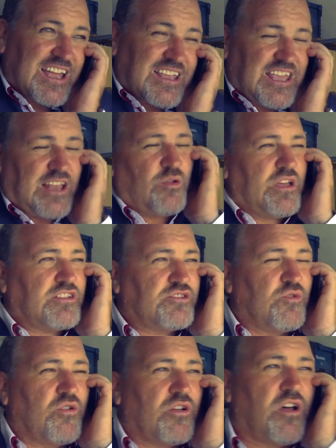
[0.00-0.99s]
Yeah, looking
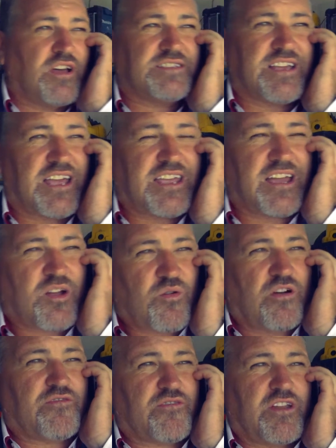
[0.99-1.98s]
to organise a
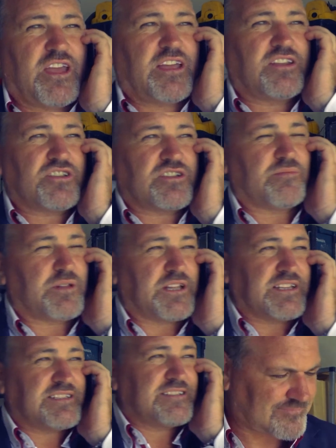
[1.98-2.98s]
quote for an air conditioner,
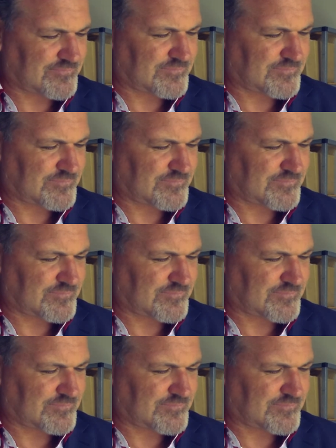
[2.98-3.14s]
please.